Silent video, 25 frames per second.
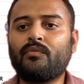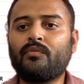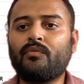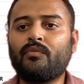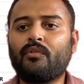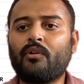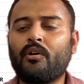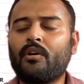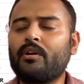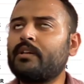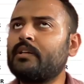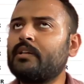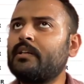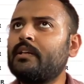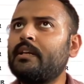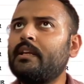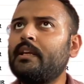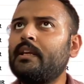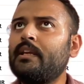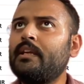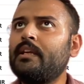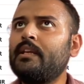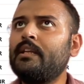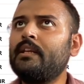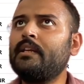
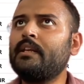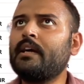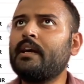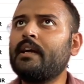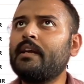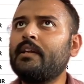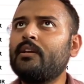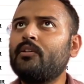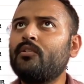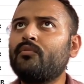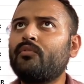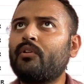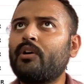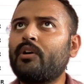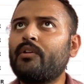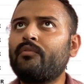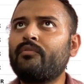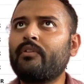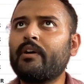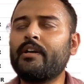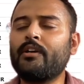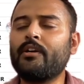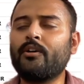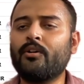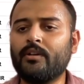49 or
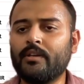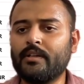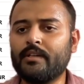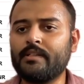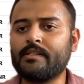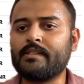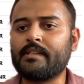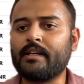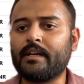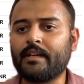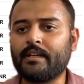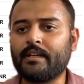$45, I